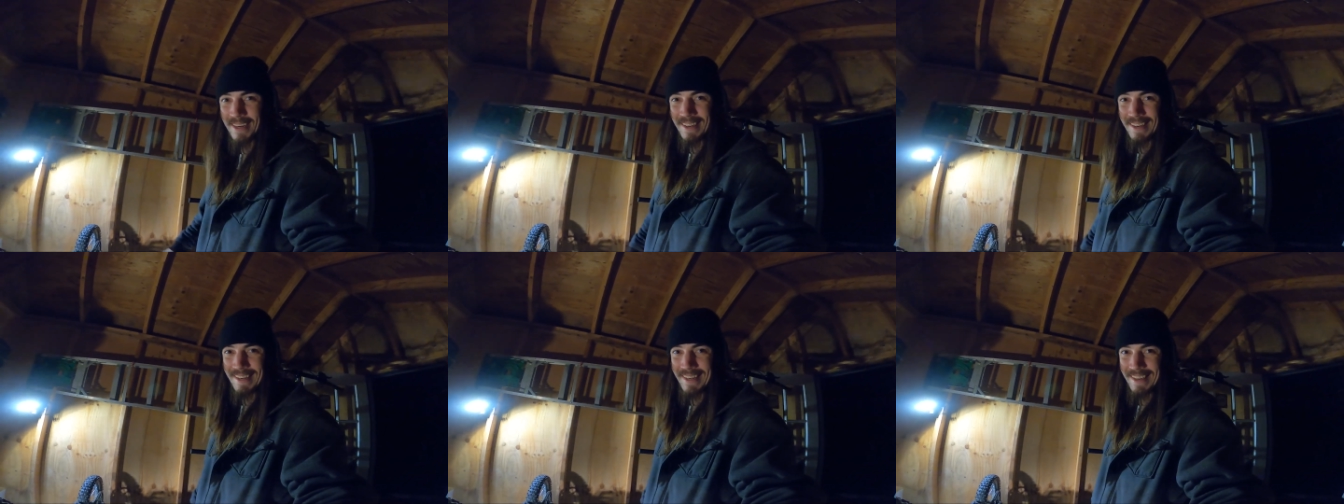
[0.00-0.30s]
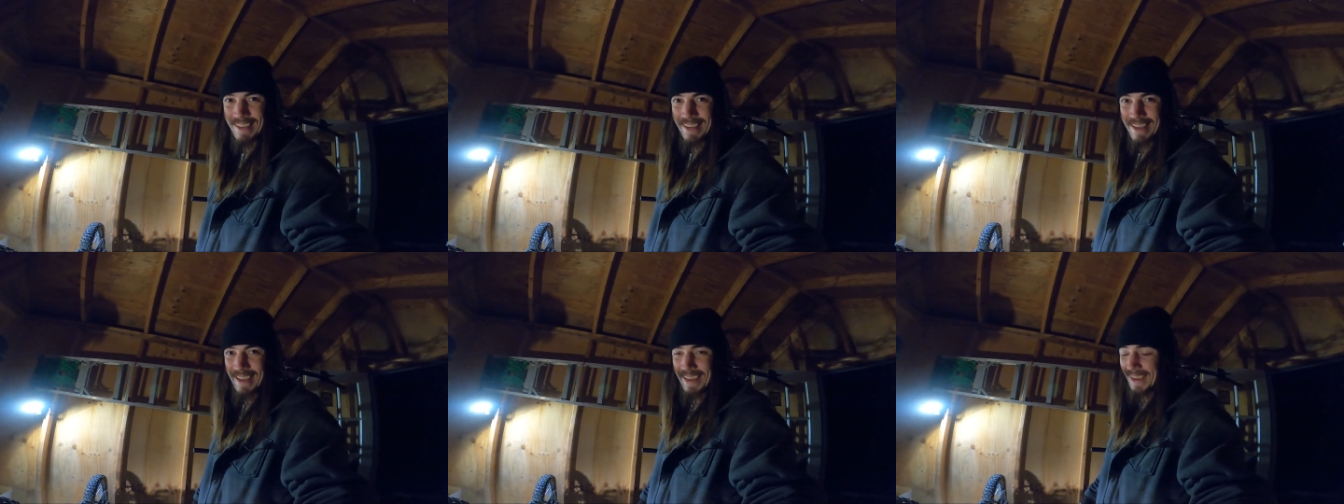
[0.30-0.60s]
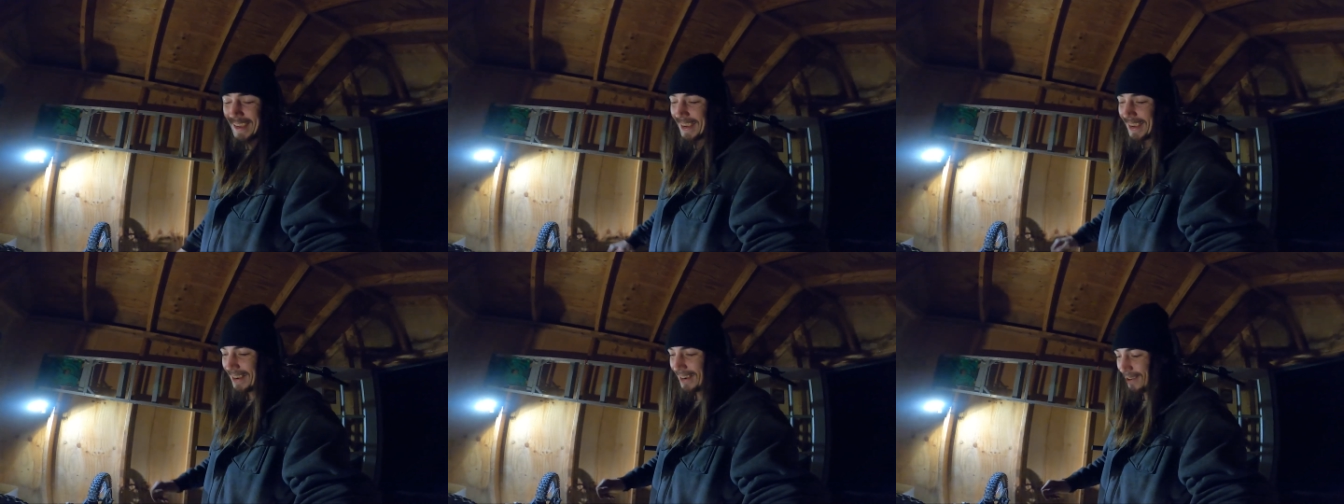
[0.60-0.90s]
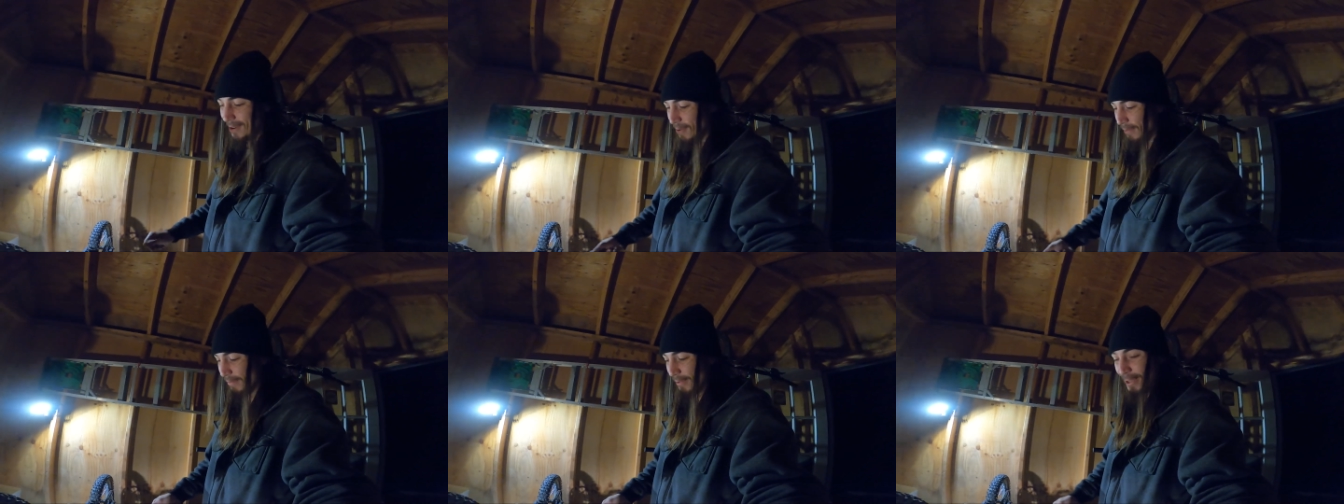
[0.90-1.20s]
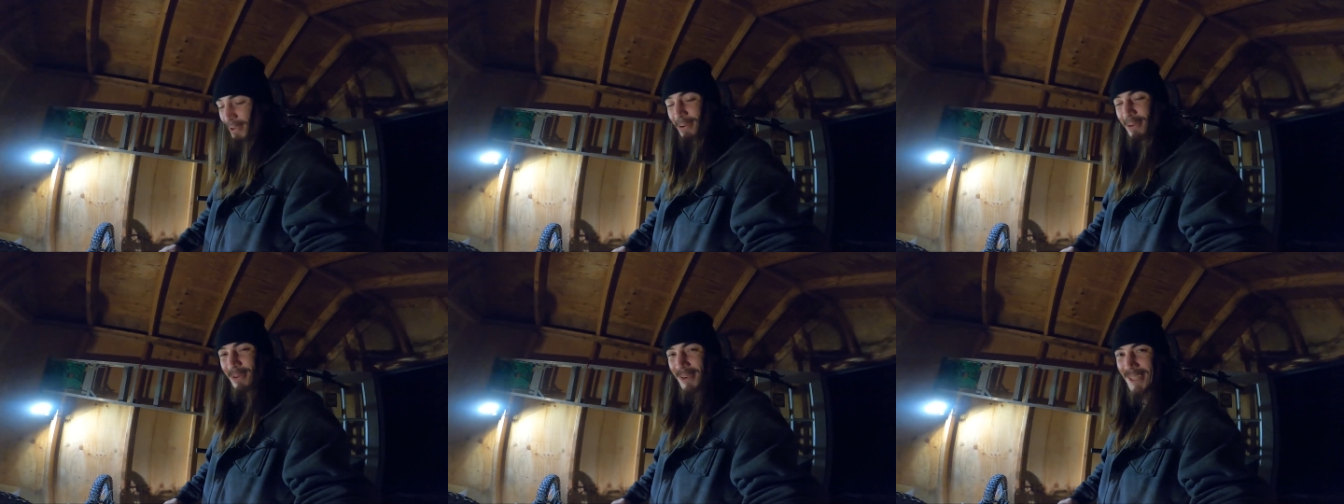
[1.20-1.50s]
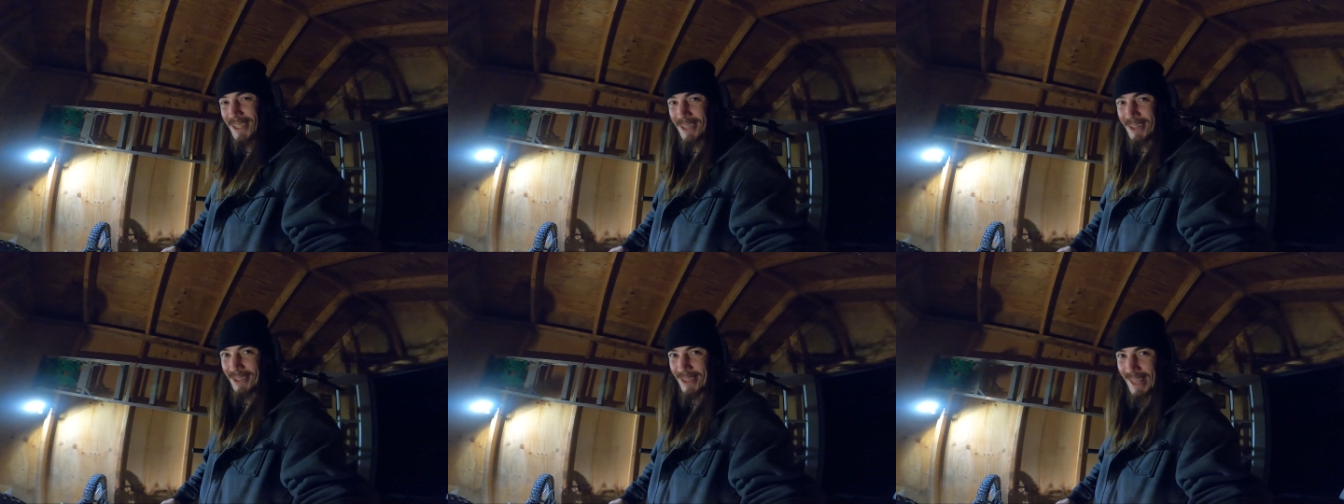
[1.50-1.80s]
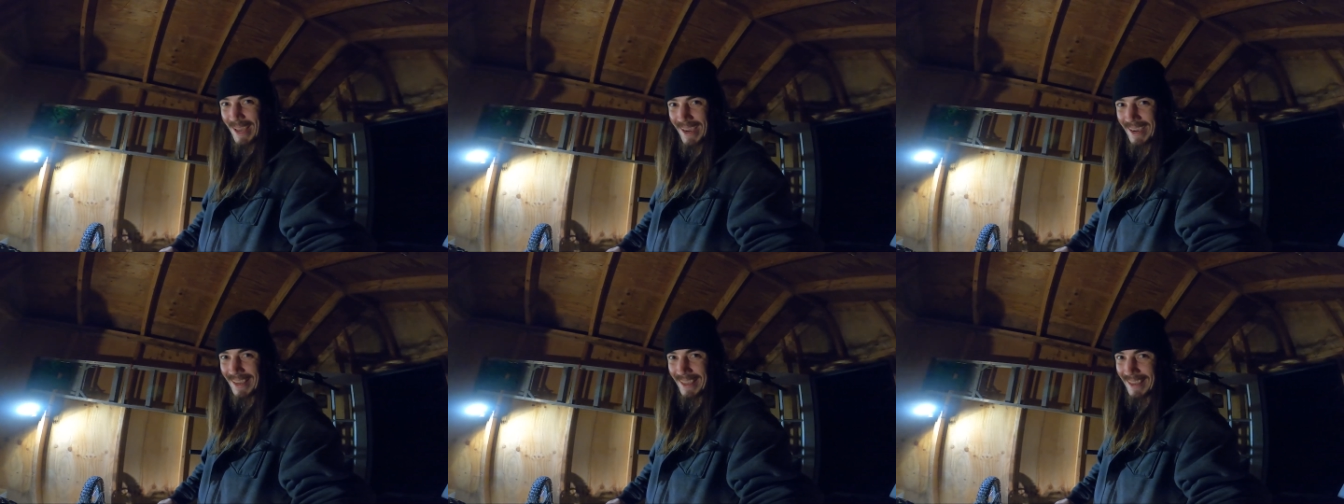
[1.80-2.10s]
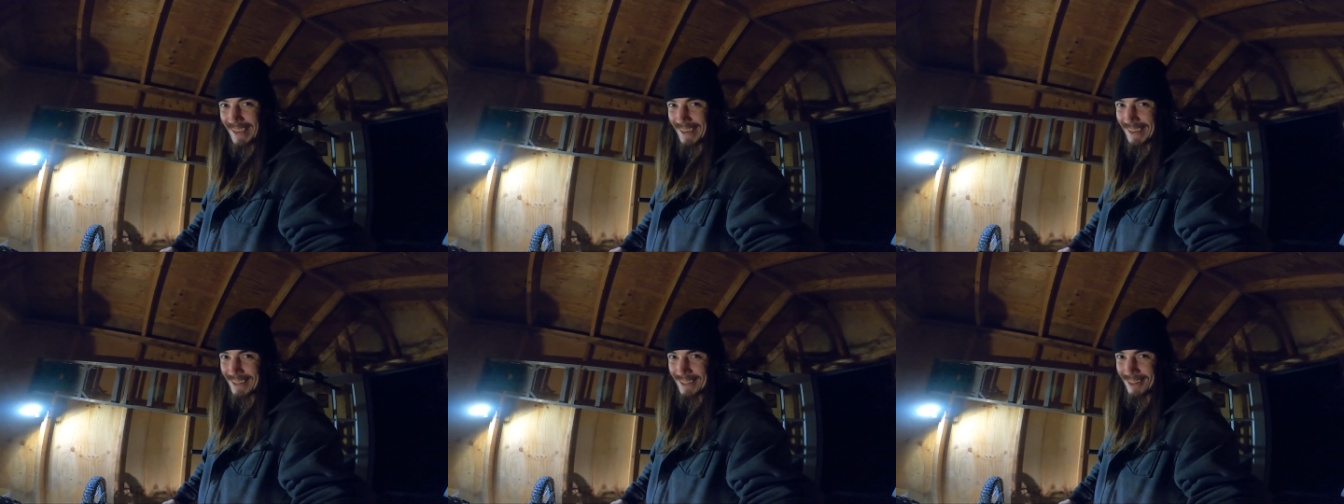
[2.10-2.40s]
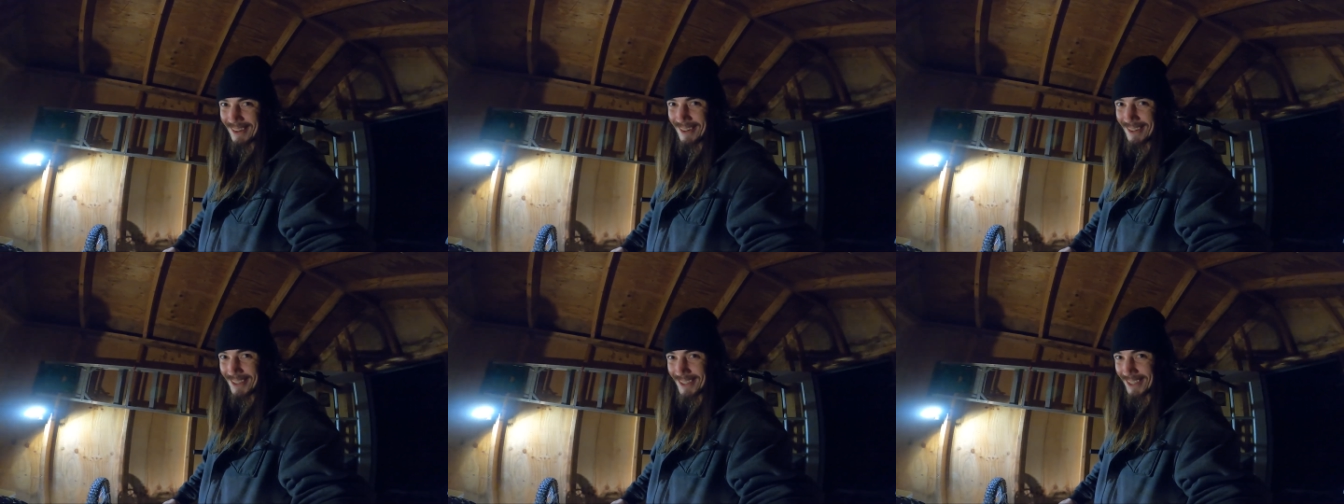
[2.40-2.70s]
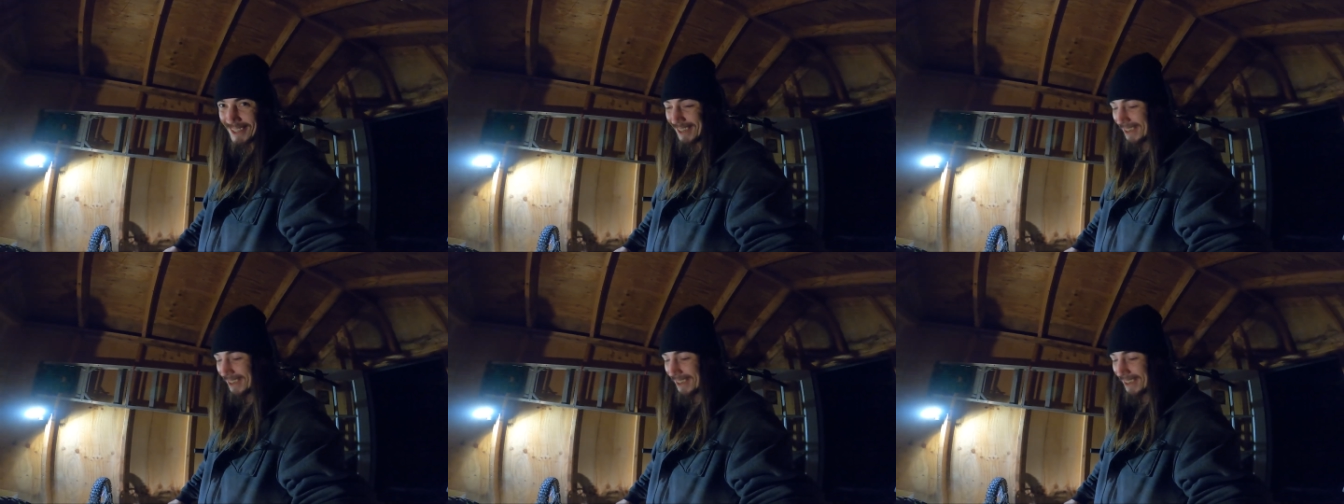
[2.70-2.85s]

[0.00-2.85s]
in. Hopefully when we turn that key, it turns